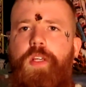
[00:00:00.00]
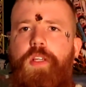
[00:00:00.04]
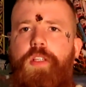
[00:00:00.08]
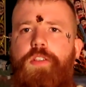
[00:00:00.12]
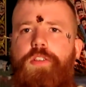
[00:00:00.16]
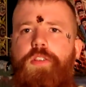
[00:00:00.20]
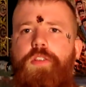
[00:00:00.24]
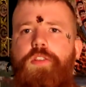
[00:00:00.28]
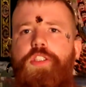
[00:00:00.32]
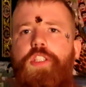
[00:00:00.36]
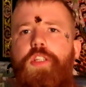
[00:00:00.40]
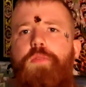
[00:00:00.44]

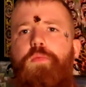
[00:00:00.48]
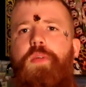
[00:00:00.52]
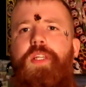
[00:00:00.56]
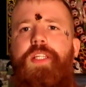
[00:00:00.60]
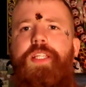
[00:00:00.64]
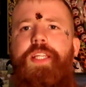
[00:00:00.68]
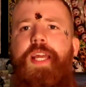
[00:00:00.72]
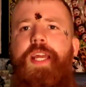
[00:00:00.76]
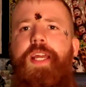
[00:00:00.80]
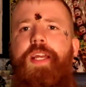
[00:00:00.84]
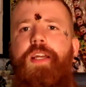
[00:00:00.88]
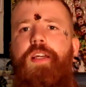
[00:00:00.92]
So should we
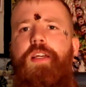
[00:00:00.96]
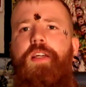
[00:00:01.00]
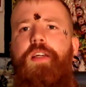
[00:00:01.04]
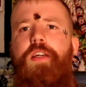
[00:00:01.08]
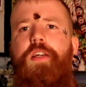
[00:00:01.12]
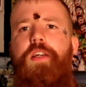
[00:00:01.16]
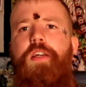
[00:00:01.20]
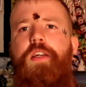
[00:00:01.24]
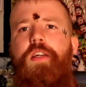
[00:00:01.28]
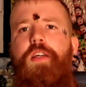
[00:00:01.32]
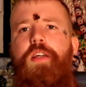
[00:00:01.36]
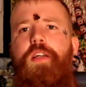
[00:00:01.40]
take
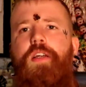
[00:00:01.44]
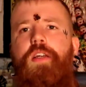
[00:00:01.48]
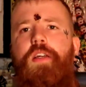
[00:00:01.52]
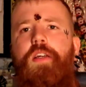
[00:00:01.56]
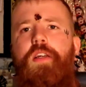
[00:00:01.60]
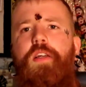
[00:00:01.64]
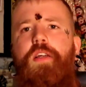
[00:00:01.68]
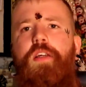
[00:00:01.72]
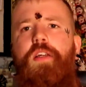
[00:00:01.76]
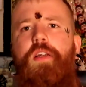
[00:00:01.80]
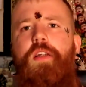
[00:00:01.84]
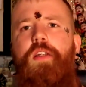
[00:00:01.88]

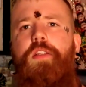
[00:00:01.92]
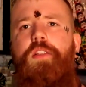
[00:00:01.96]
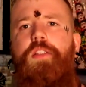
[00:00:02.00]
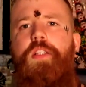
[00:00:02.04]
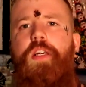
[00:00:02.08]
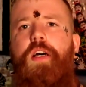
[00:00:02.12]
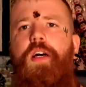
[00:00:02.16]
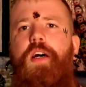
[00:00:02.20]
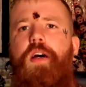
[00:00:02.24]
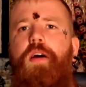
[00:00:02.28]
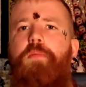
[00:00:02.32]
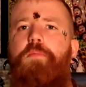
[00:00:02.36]

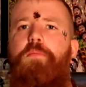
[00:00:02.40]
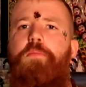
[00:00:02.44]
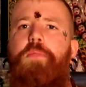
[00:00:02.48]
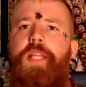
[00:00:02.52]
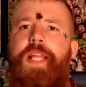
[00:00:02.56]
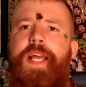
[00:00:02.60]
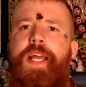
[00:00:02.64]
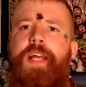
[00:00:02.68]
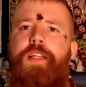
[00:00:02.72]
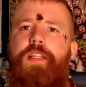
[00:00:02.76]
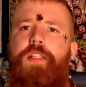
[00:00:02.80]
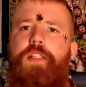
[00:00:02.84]
the
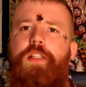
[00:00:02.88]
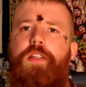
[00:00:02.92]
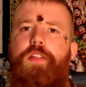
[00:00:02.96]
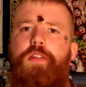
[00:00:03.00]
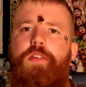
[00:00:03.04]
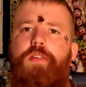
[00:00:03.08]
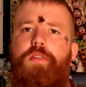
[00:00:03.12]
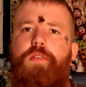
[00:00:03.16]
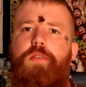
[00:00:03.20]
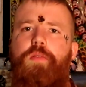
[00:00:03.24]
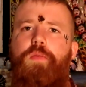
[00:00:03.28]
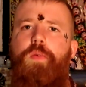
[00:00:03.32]
plant,
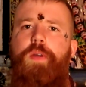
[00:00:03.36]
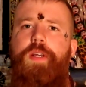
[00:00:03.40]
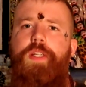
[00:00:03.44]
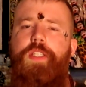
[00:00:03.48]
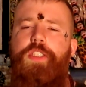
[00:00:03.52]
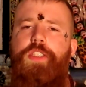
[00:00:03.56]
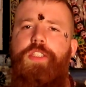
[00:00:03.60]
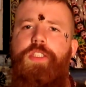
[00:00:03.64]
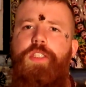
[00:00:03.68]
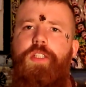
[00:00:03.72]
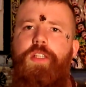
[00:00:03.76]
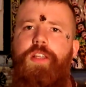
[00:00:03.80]

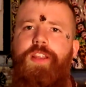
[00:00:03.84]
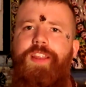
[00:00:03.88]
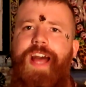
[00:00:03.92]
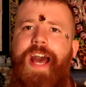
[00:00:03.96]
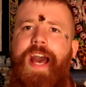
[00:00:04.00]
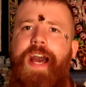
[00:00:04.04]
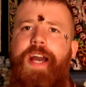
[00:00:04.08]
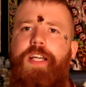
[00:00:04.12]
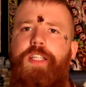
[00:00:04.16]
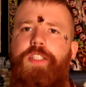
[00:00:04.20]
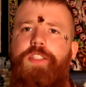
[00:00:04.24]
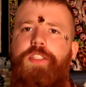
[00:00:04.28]
which
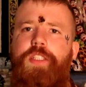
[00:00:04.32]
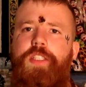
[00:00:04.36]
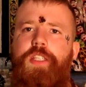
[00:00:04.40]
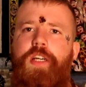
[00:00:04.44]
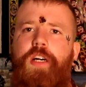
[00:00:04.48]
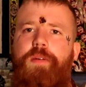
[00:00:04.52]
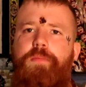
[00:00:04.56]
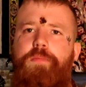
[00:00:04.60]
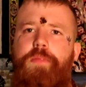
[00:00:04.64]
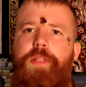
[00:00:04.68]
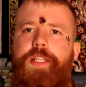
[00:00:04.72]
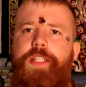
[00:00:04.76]
lacks a
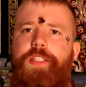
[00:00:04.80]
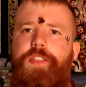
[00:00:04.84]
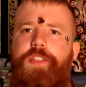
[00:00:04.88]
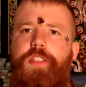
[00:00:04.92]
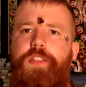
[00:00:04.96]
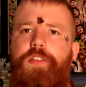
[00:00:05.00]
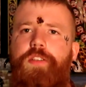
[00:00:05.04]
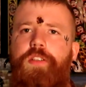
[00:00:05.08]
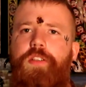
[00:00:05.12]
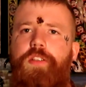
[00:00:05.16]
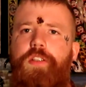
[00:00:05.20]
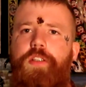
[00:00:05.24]
complex
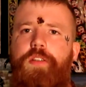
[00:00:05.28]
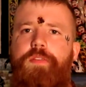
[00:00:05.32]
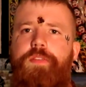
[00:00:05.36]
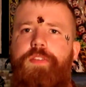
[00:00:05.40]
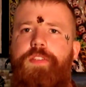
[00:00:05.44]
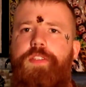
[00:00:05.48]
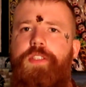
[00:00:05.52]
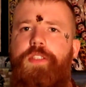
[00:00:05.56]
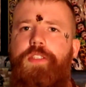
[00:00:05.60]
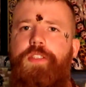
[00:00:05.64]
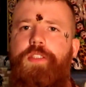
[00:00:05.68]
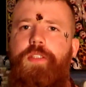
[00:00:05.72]
central
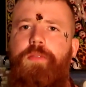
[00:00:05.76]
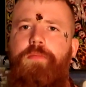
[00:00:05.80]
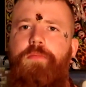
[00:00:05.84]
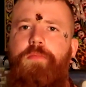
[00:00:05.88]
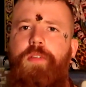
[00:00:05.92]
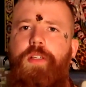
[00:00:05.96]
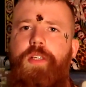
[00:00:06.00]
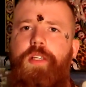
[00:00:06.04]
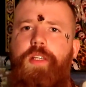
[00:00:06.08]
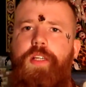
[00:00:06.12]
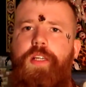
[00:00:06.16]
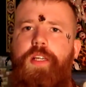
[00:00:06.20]
nervous system
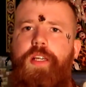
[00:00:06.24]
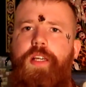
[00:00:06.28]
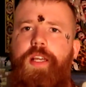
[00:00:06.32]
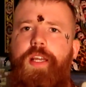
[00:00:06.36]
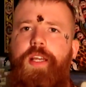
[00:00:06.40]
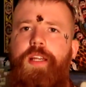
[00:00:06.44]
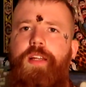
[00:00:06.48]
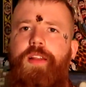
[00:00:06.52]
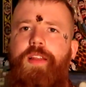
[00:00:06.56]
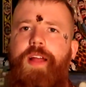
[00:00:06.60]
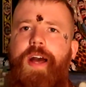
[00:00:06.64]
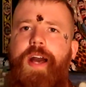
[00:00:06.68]

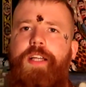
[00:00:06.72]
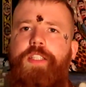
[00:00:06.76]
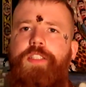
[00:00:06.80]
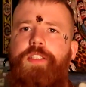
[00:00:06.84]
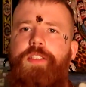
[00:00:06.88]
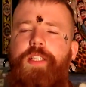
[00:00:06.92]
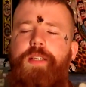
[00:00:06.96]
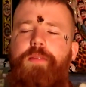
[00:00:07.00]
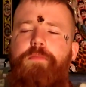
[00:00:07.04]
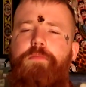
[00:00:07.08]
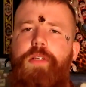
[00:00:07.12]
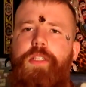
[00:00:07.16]
and lacks
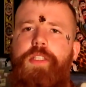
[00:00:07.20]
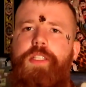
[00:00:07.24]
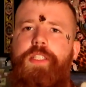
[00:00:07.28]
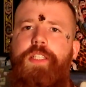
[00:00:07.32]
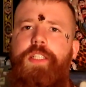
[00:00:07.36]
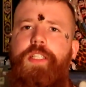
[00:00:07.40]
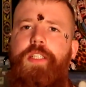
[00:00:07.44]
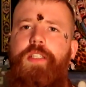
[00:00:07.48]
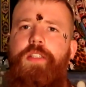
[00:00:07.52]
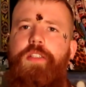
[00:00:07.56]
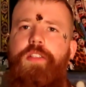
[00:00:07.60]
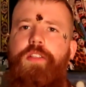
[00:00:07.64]
the
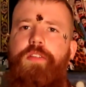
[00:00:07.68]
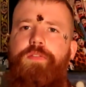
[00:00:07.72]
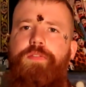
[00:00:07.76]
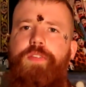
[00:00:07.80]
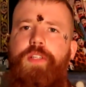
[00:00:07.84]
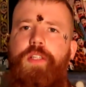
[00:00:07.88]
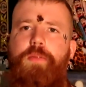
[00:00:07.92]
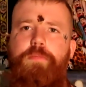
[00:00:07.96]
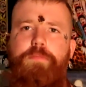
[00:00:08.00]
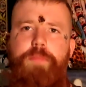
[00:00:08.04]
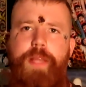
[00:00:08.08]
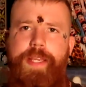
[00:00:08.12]
ability to
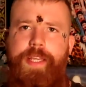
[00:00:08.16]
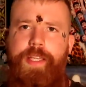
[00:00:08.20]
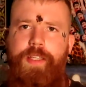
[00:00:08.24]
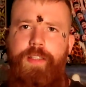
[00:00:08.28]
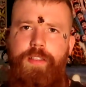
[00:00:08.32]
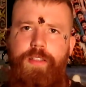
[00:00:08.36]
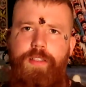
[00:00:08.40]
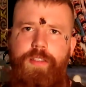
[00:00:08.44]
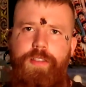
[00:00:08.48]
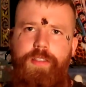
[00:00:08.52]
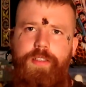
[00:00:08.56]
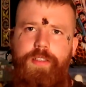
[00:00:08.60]
feel pain